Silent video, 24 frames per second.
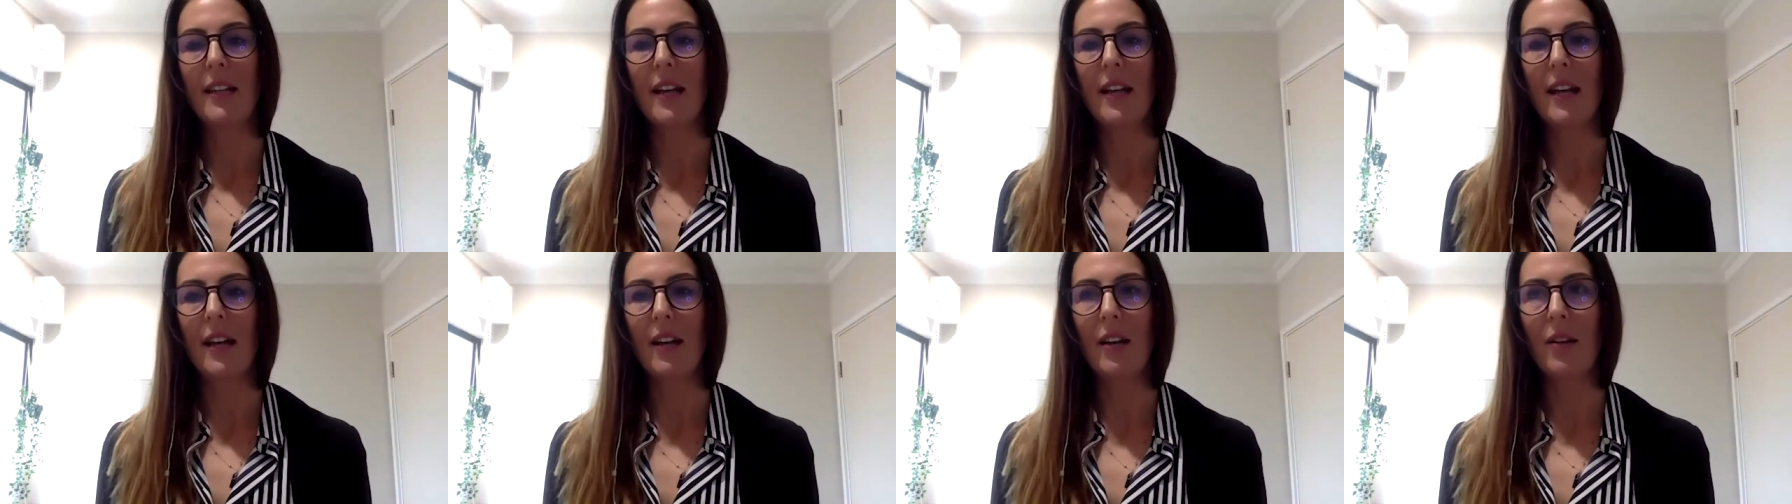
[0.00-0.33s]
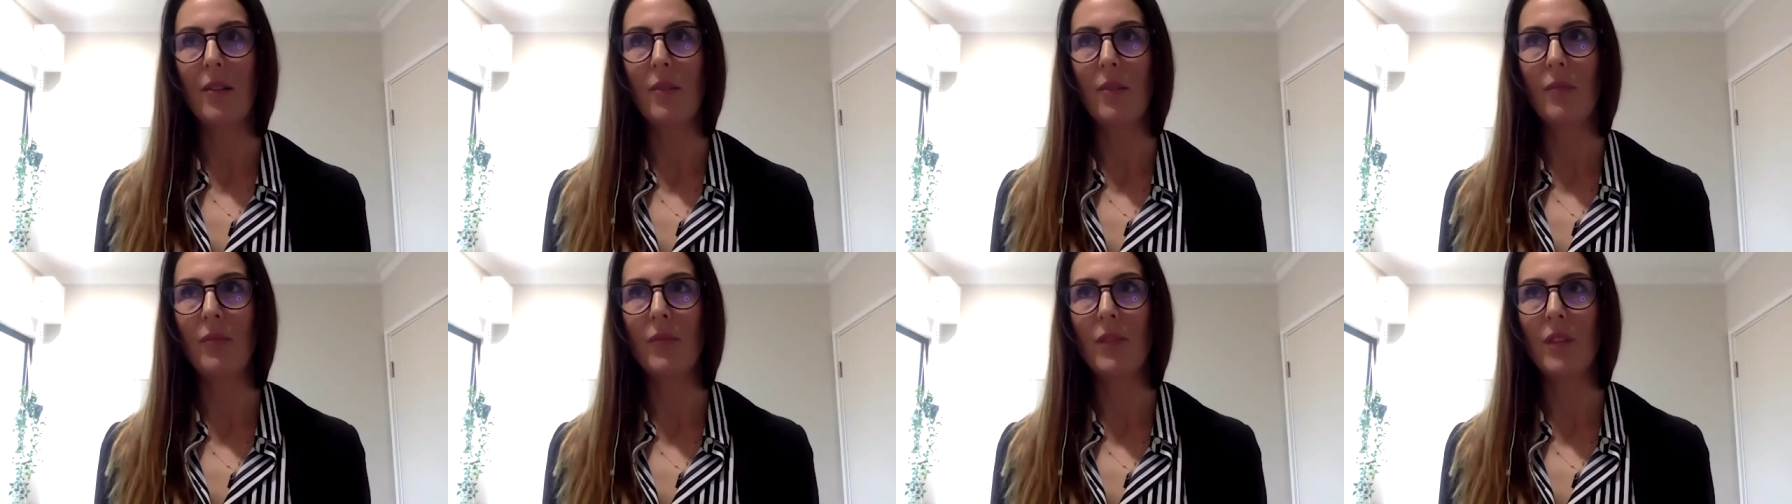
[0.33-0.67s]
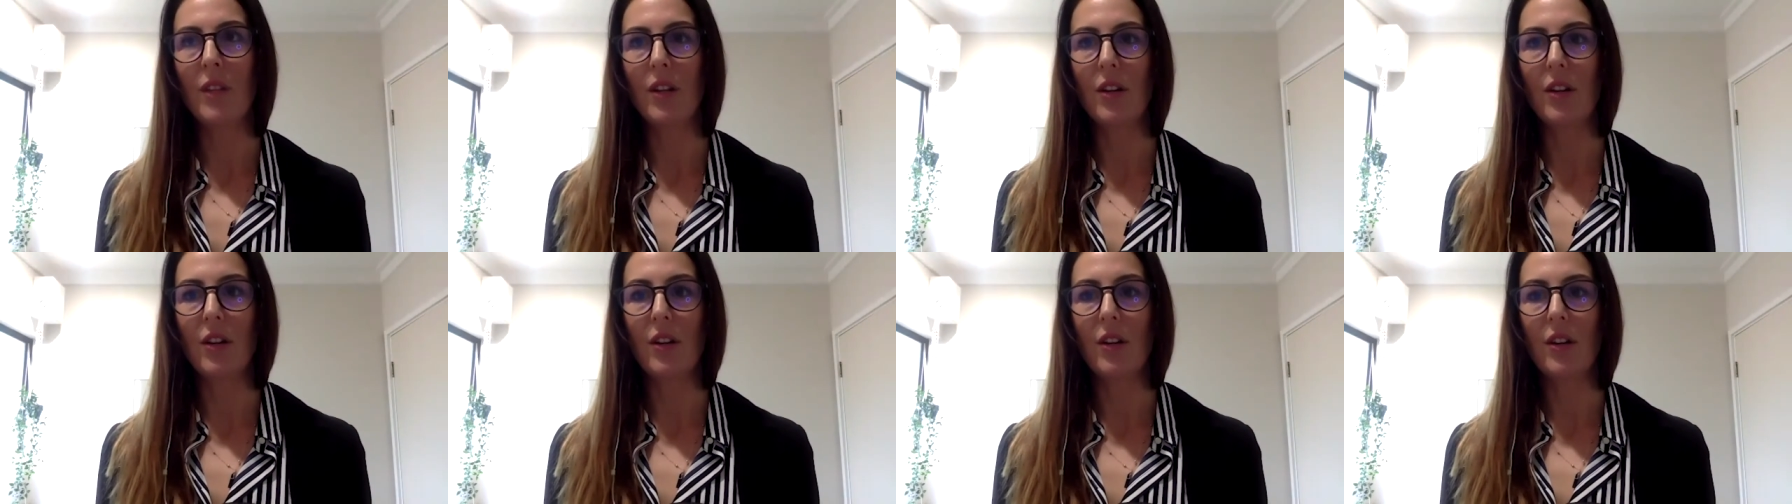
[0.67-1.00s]
um, you
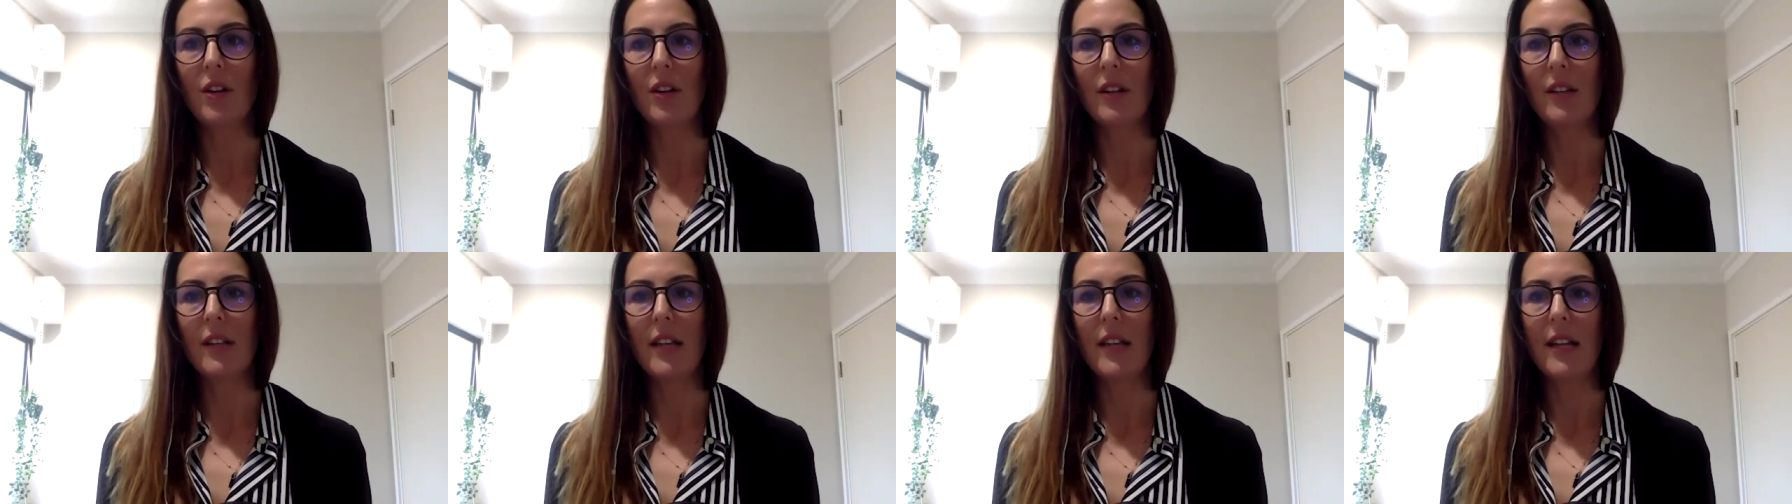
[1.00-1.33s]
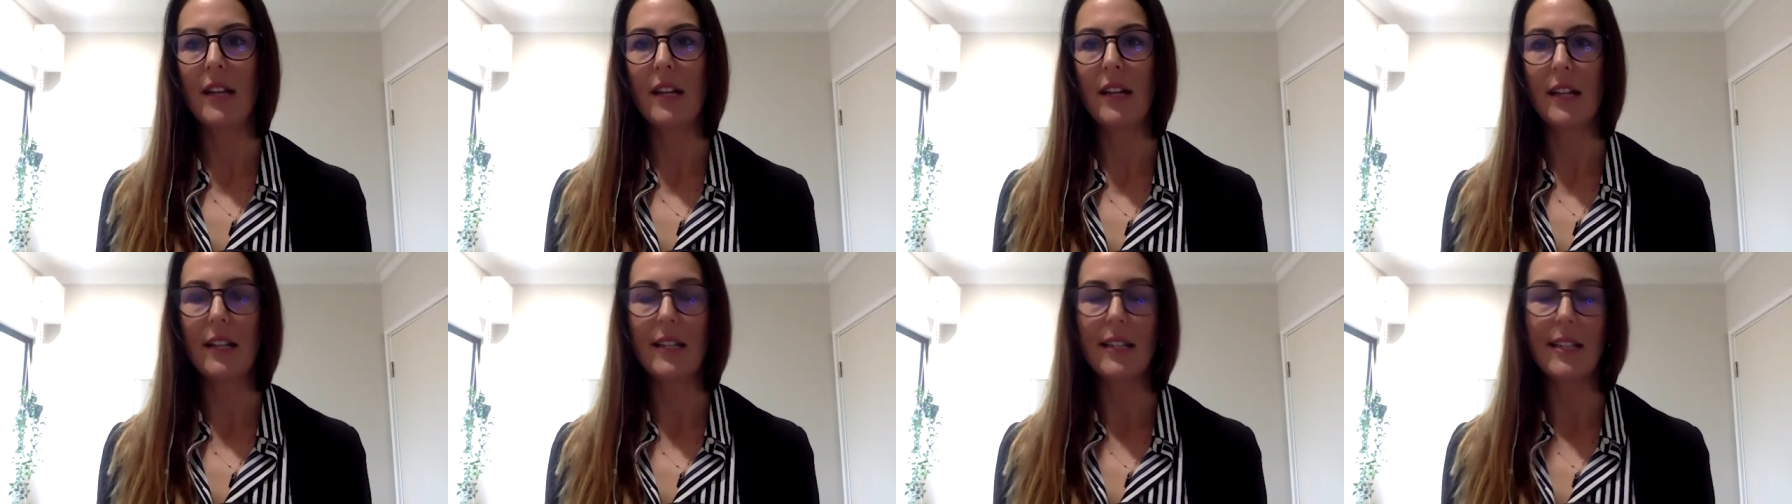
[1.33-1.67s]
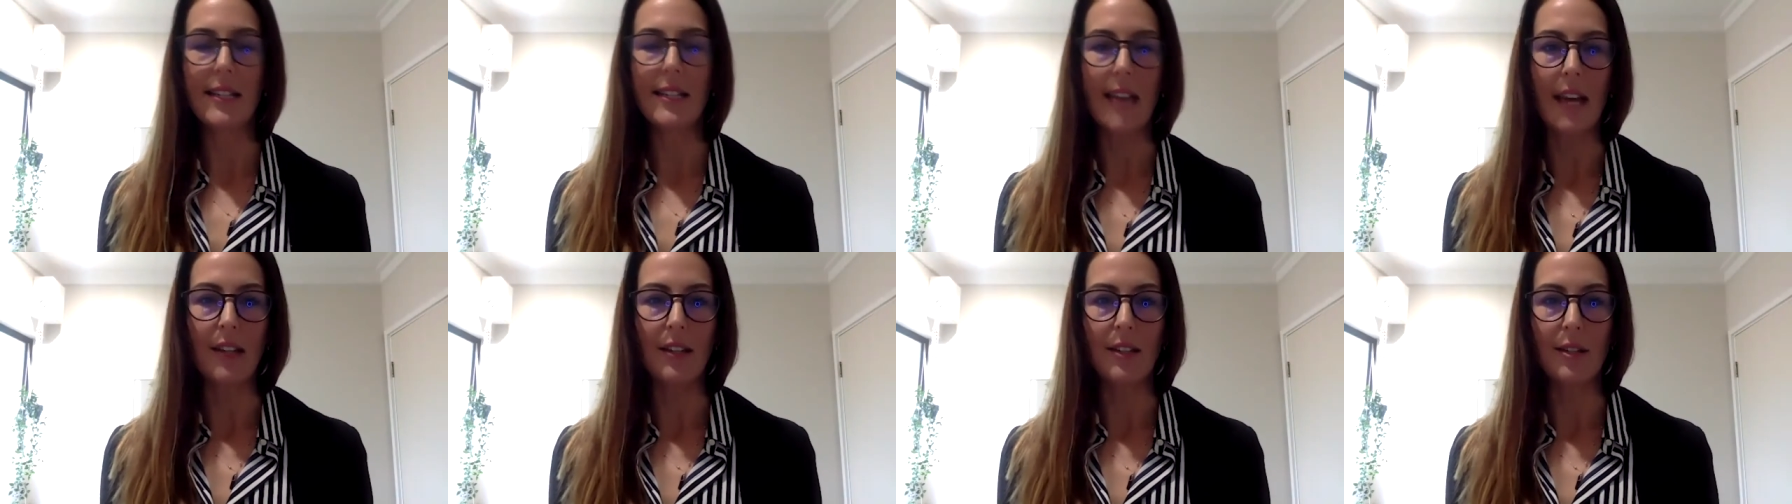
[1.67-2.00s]
know getting it to
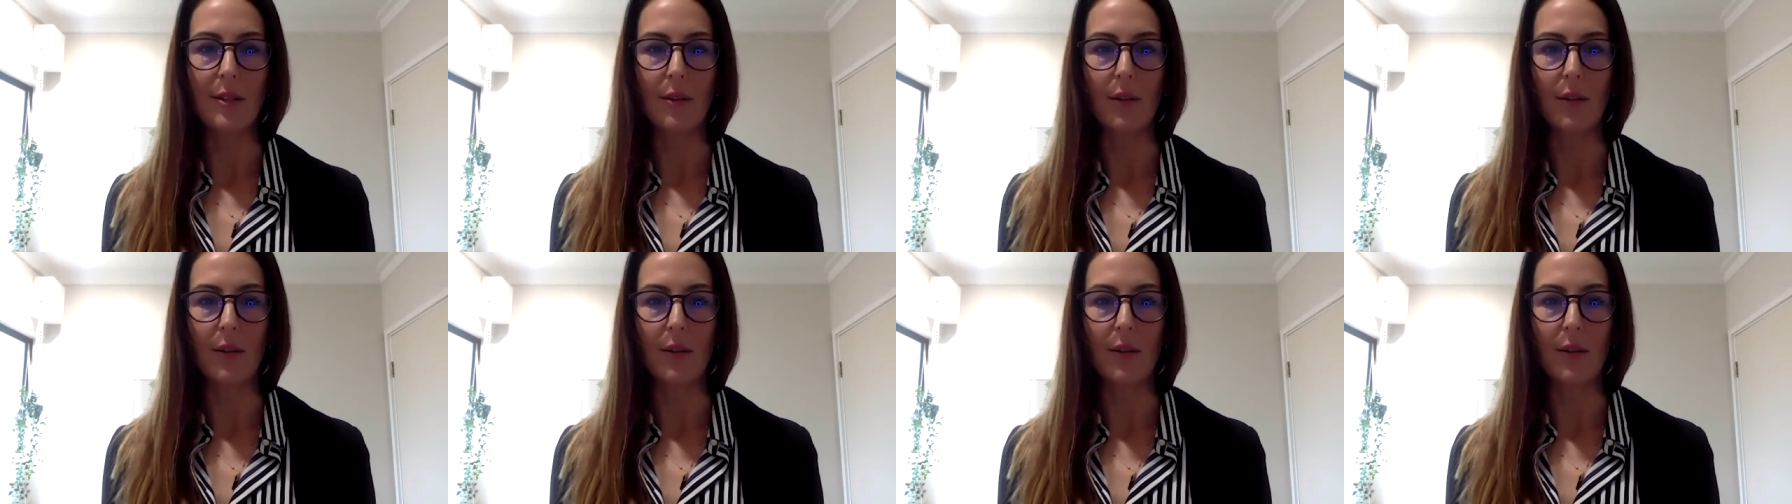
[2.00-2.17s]
taste